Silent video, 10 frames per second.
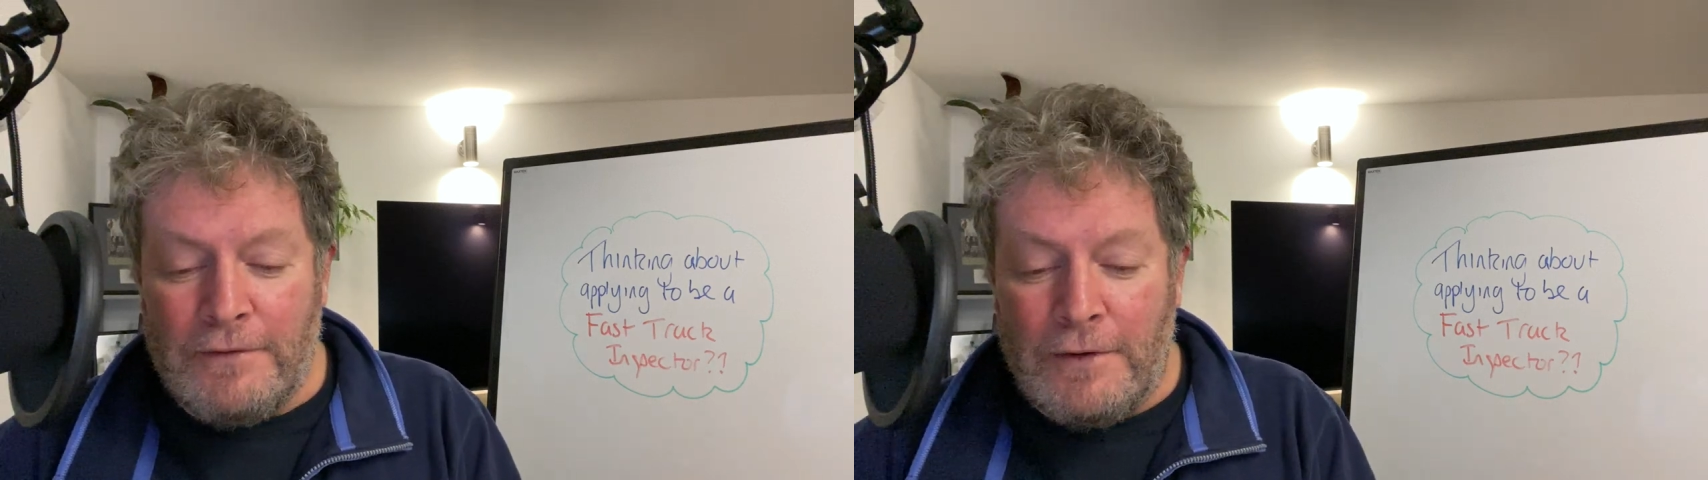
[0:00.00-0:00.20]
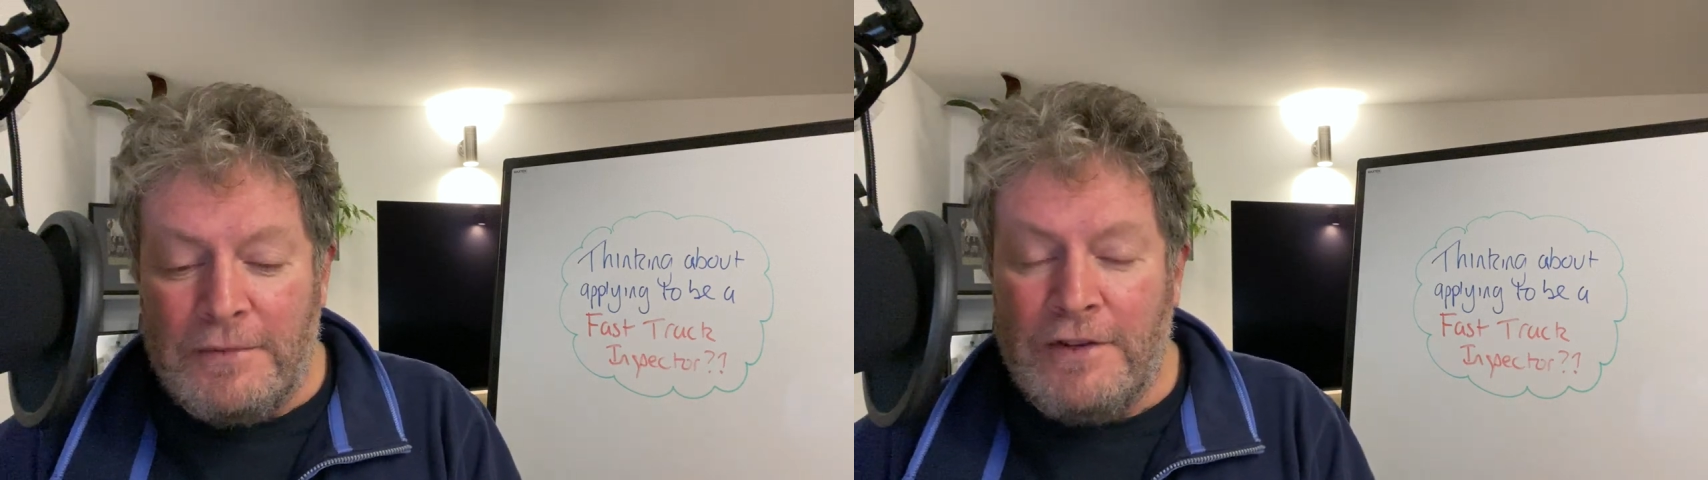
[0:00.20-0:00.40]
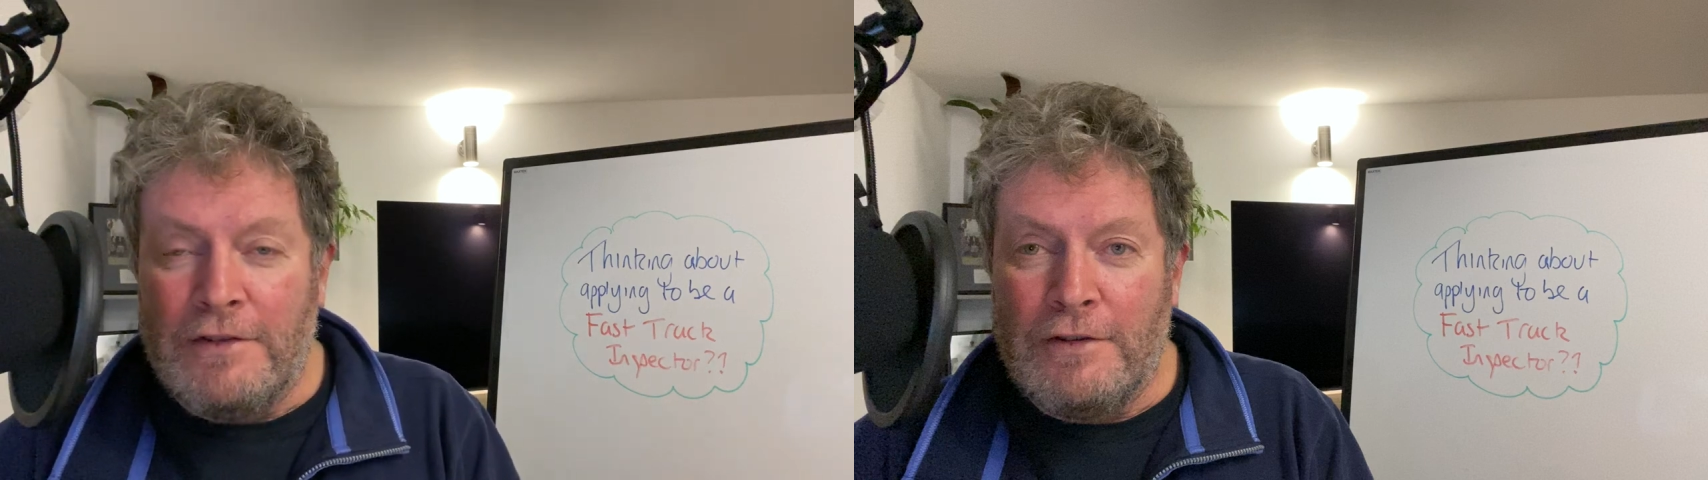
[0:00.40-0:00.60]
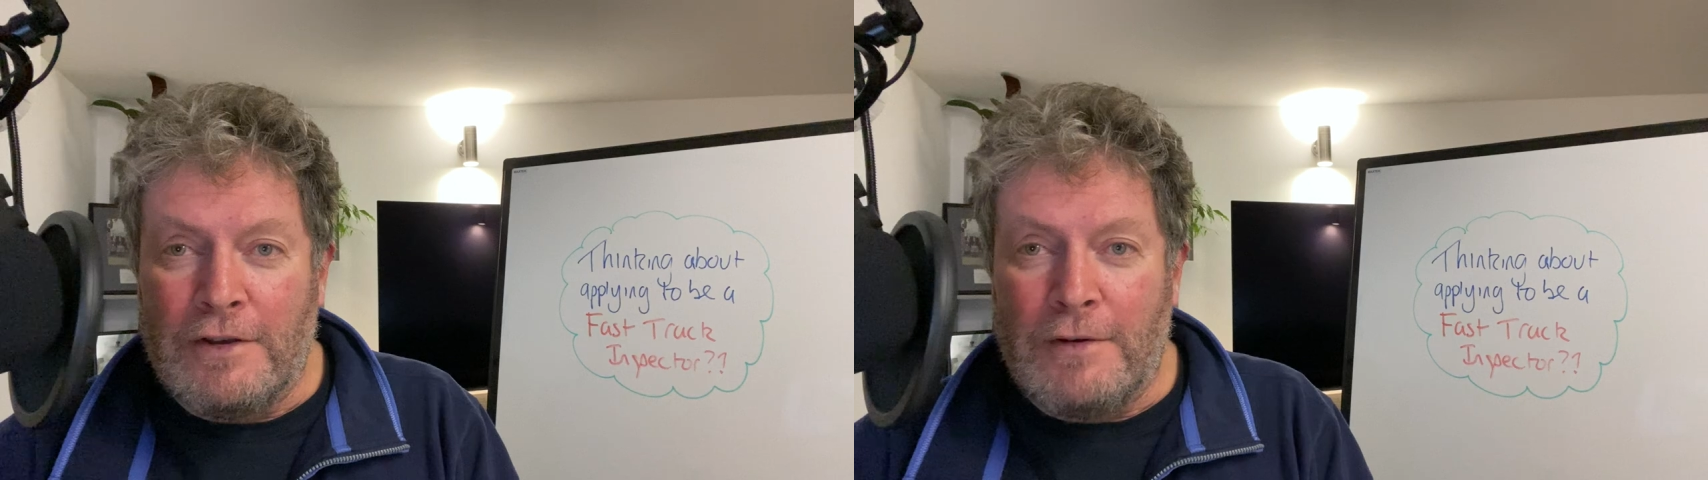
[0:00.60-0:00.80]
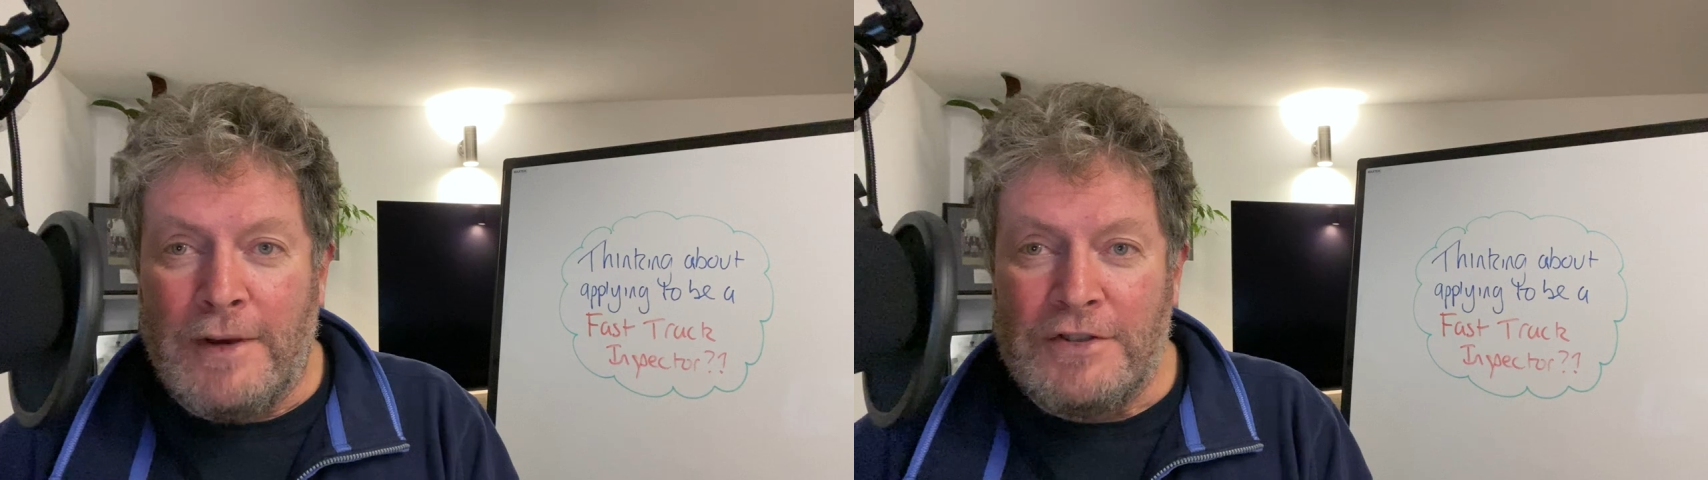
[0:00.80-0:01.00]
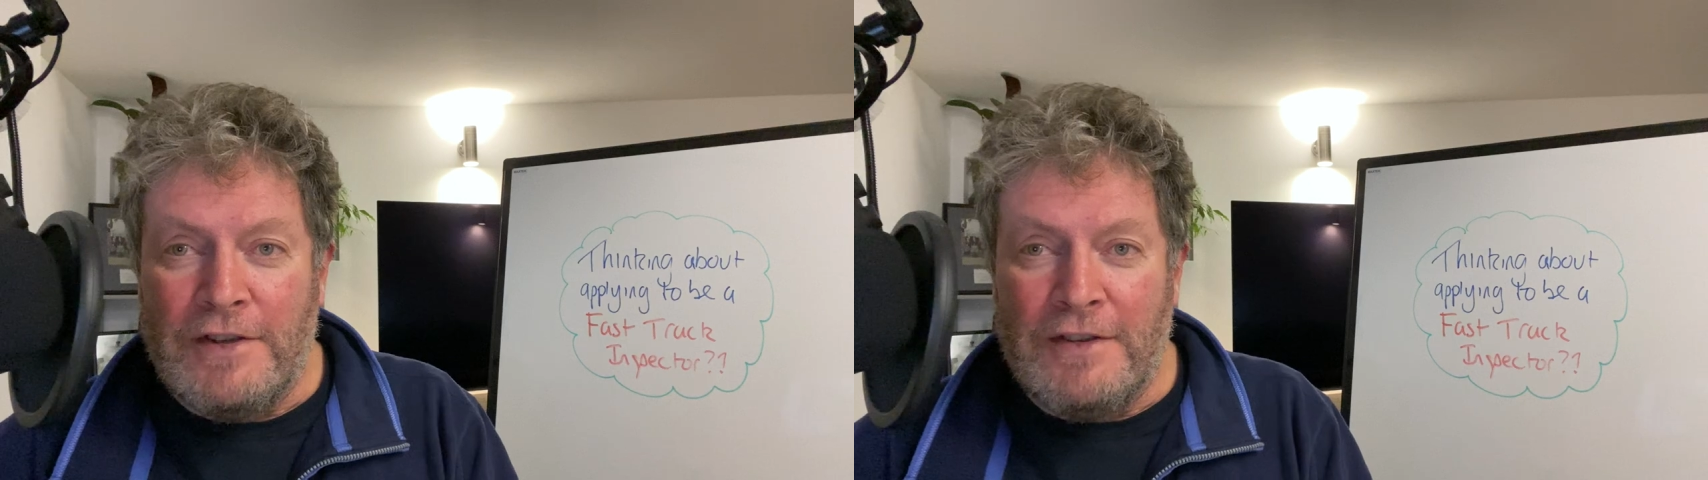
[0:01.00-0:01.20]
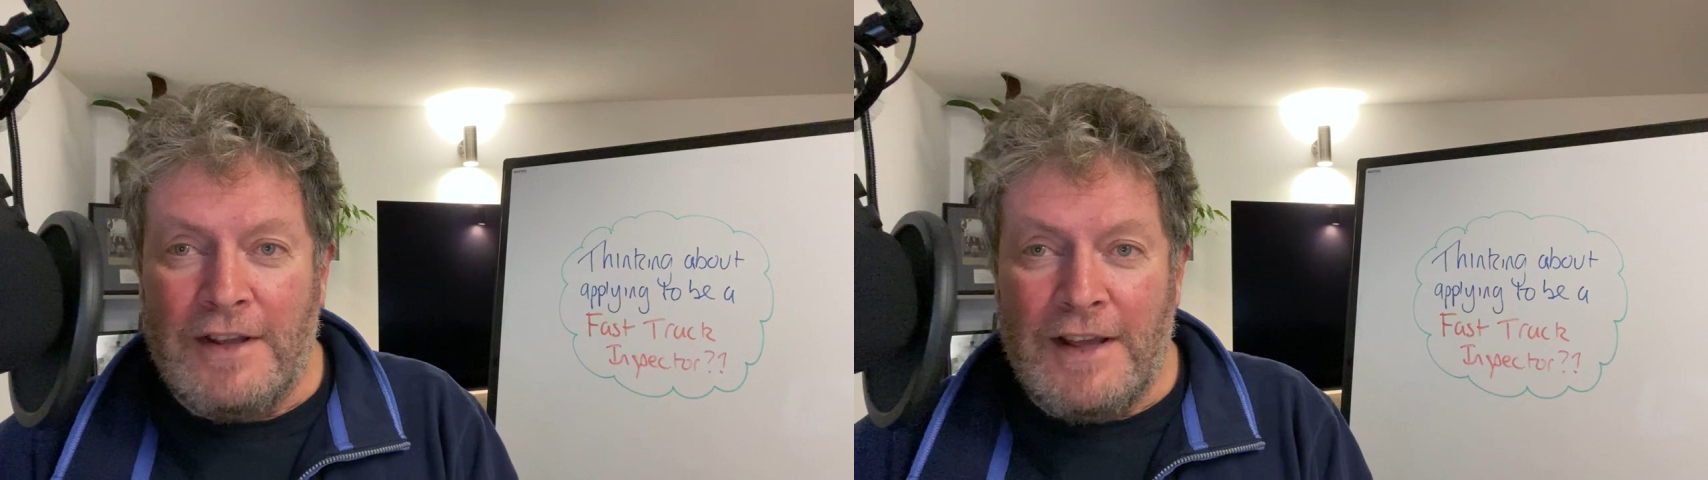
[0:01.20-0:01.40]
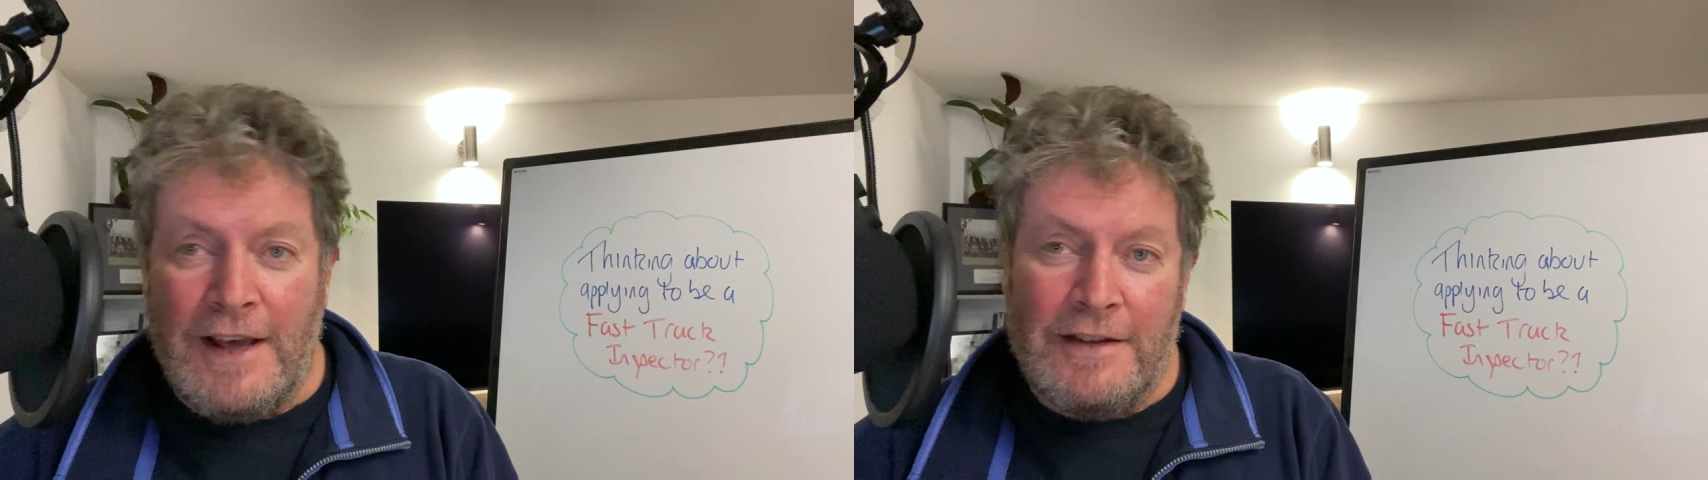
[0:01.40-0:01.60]
forms and the sort of questions
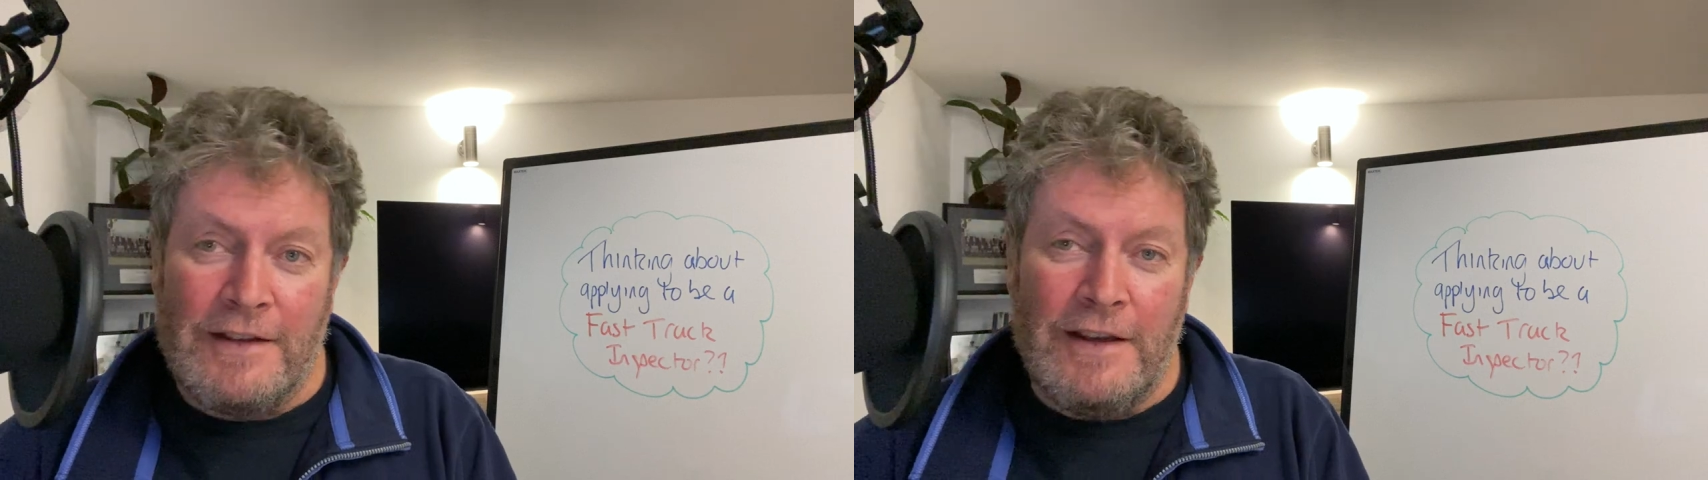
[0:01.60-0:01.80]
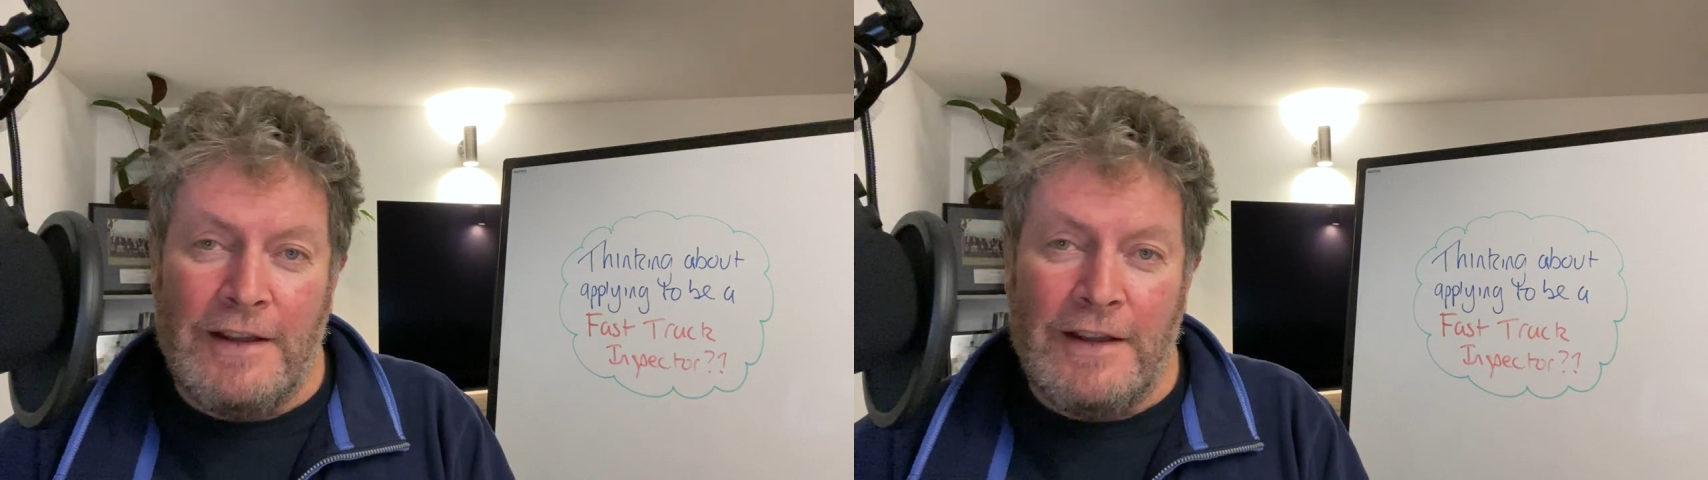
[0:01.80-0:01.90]
that they ask.